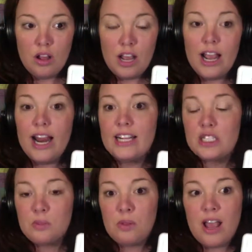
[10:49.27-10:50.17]

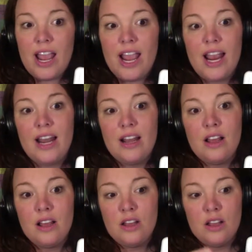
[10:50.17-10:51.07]
explain
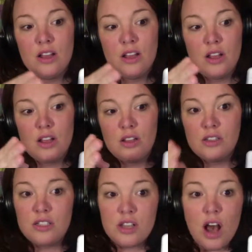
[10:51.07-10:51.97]

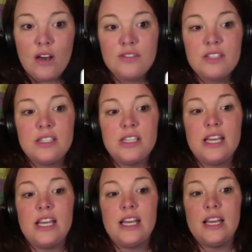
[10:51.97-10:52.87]
soft
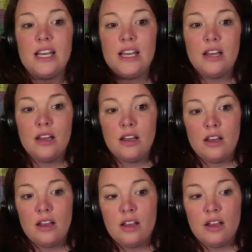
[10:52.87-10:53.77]
C
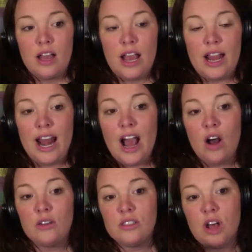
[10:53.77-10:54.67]
and
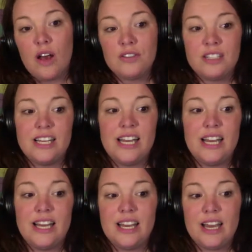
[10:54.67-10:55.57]
how soft
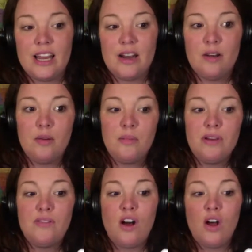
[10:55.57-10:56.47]
C can be
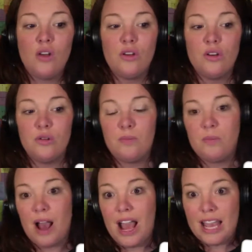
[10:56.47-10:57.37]
followed
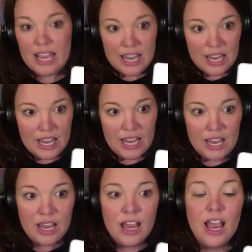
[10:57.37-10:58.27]
by
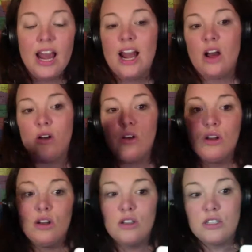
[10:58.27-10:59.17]
E, and how
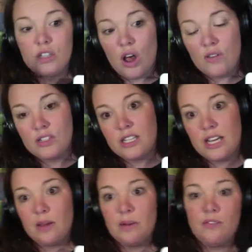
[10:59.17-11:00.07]
soft C
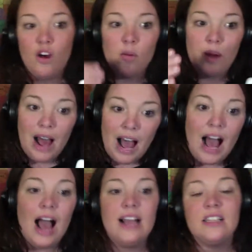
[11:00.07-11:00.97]
can be followed by
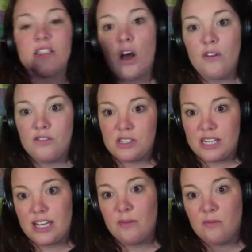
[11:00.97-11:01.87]
I, and soft
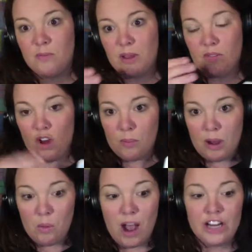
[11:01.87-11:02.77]
C can be followed
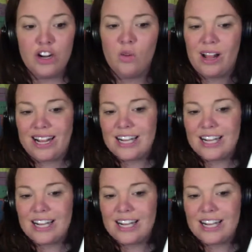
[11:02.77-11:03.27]
by Y. And you don't like